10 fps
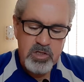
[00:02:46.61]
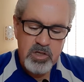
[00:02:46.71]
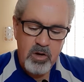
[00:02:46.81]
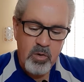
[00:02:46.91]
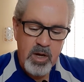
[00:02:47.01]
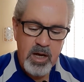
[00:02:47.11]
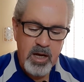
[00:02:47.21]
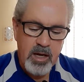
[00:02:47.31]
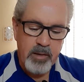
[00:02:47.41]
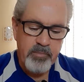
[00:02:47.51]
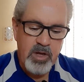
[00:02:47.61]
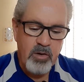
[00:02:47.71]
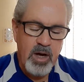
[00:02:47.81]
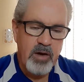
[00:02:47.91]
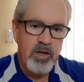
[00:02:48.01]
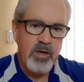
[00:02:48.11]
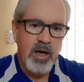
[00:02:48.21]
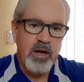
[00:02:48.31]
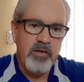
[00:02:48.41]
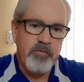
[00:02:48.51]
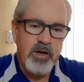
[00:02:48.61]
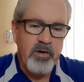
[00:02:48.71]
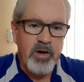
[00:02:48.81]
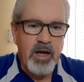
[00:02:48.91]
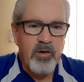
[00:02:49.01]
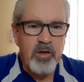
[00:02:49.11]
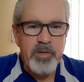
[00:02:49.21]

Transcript: So, how do you figure it out?